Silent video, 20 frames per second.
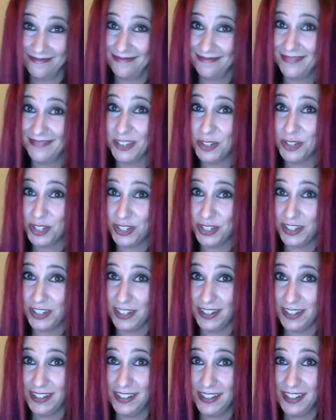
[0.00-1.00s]
There
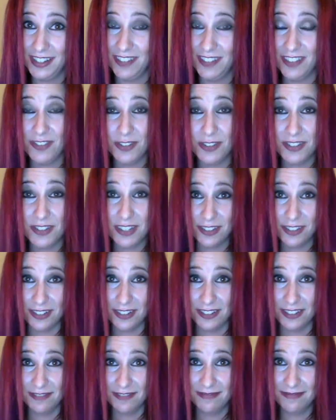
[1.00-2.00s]
should, even if you're
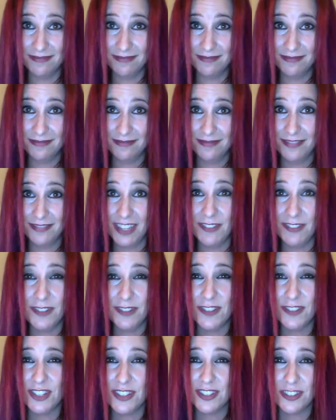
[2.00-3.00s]
single. Even if
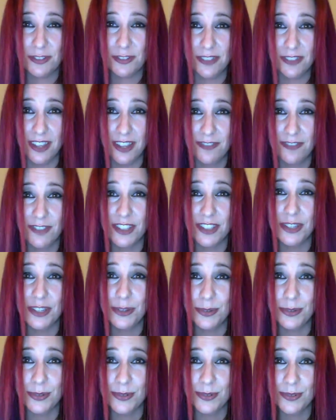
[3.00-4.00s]
it's just your love with
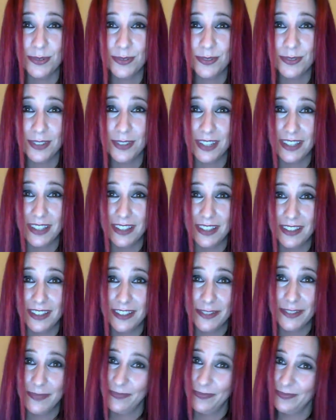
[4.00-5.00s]
you,
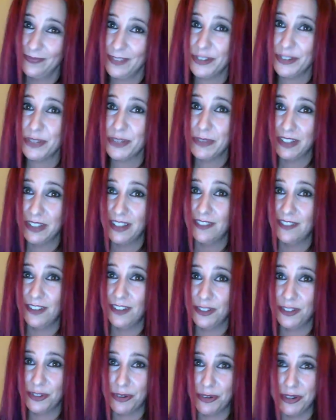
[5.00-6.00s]
there should be a love
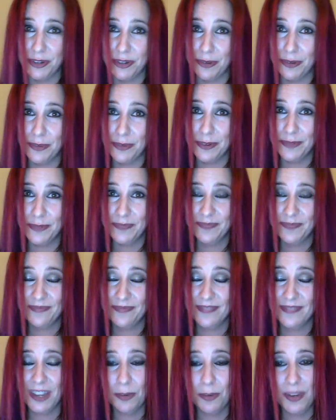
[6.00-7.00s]
altar in your room.
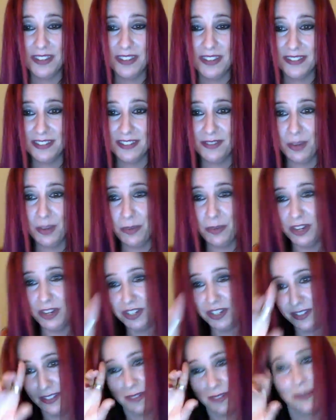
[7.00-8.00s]
That raises a
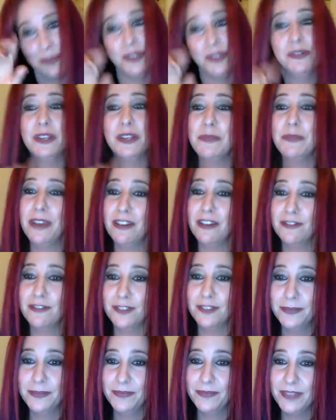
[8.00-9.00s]
vibration that's really, really
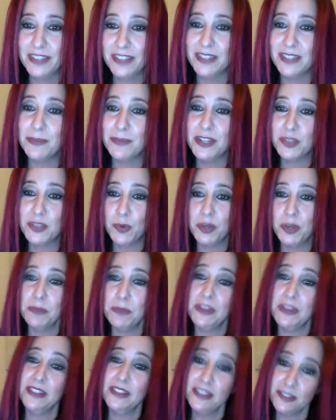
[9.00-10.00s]
powerful. Yes, somebody's quoting
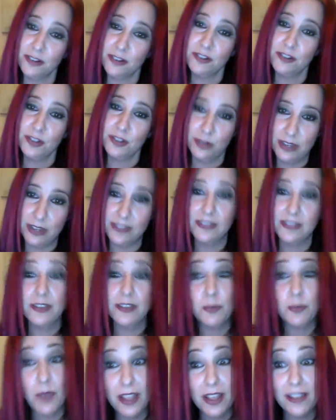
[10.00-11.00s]
me, these aren't toys.
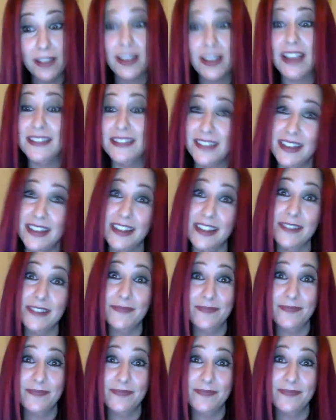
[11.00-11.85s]
Well, I said it.